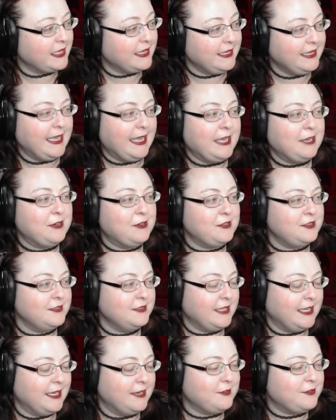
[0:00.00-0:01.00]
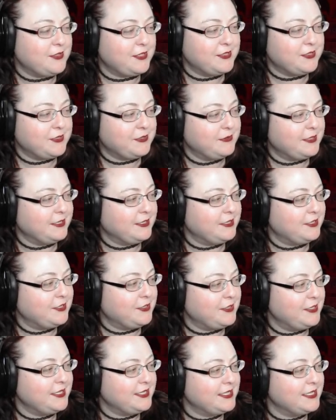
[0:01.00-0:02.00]
Gangrel. Gangrel's also a really good
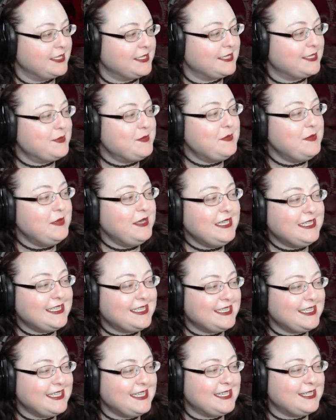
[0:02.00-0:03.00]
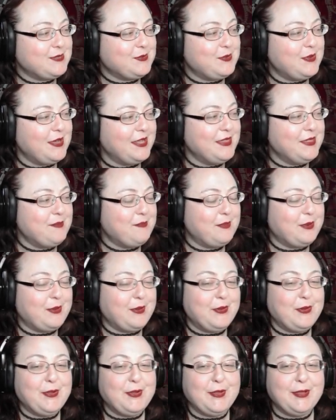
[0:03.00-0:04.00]
choice. Smeetsy has won the
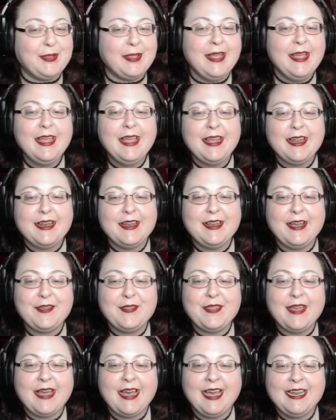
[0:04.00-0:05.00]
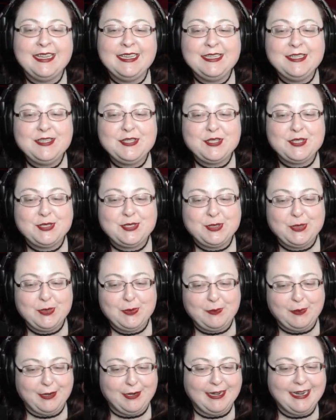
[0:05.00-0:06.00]
poll. Now that is
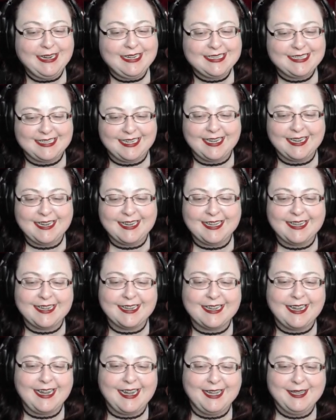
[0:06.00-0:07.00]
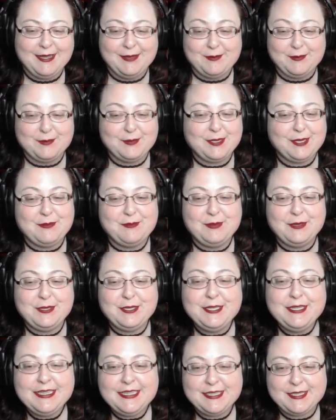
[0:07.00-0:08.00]
super exciting. I am
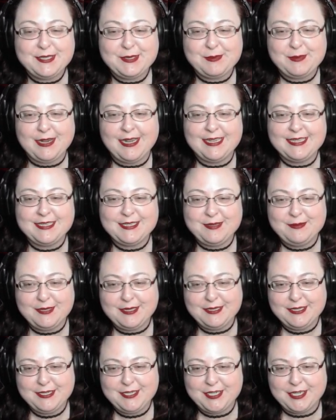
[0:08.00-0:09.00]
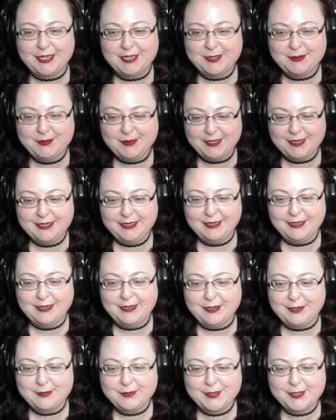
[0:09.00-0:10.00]
completely surprised, completely shocked, but, you
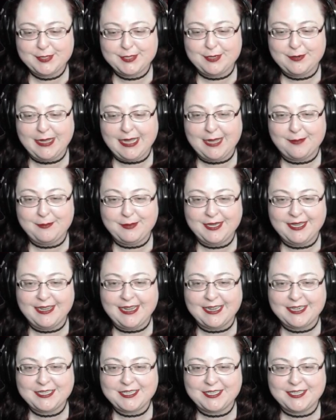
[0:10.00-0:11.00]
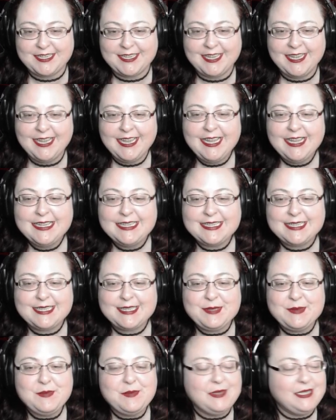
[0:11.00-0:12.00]
know, so happy, actually.
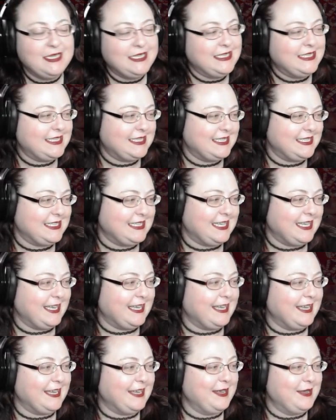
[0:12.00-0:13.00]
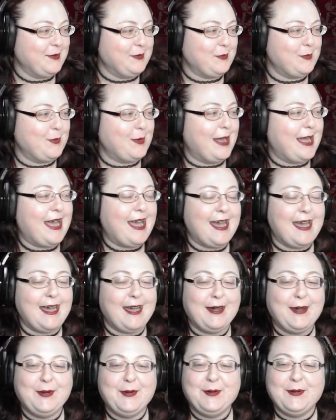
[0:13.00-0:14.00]
Smeetsy.
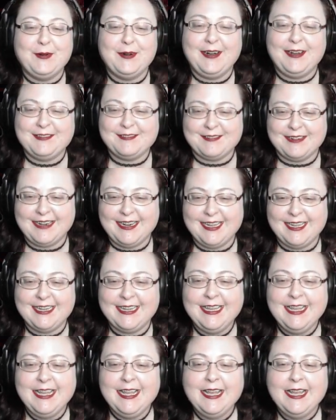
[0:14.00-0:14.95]
Wow. All right.